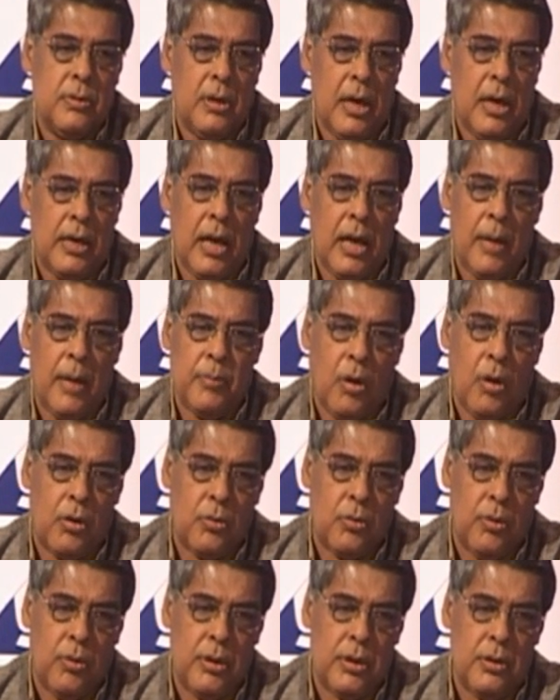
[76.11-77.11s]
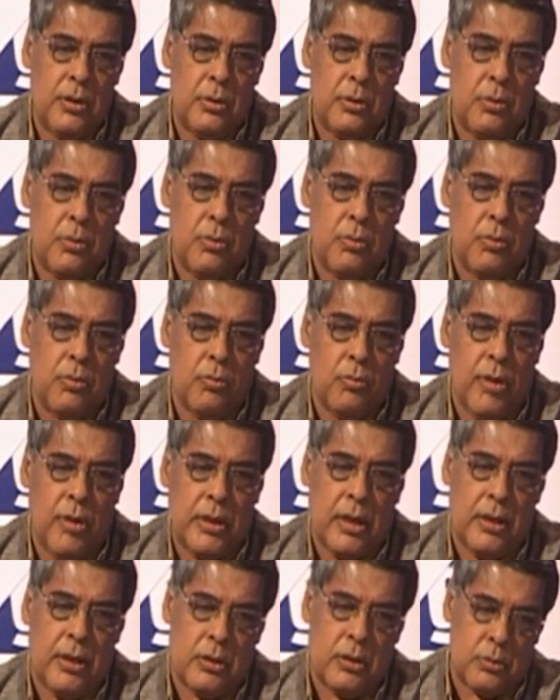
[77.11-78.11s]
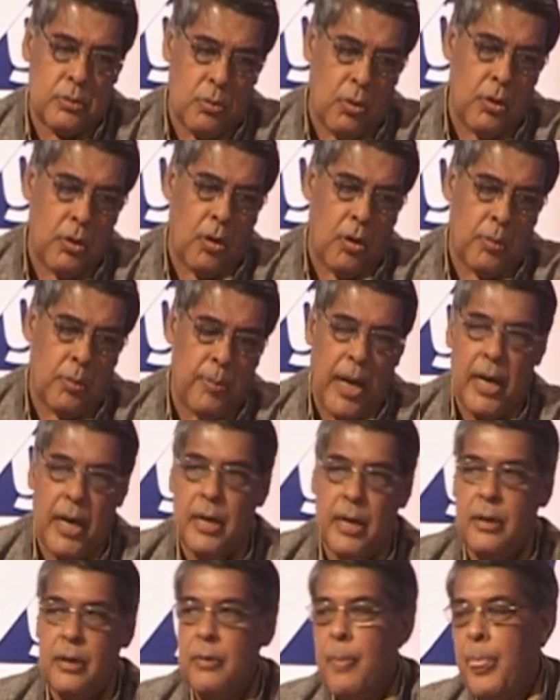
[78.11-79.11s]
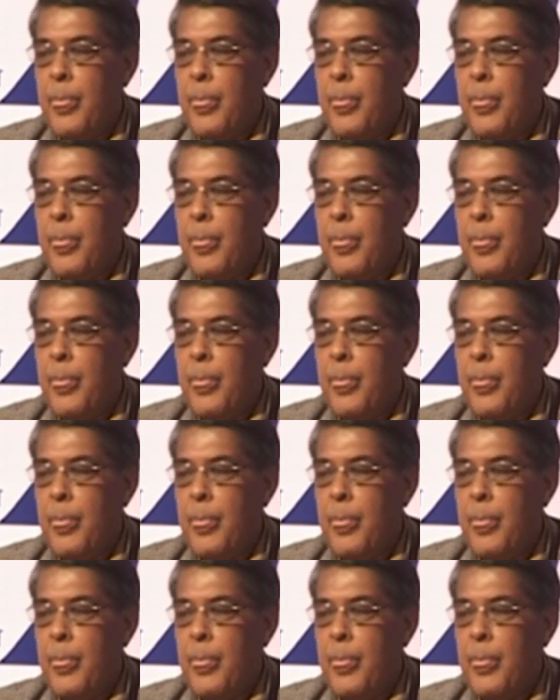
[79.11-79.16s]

and I am not going into whether it's good or bad,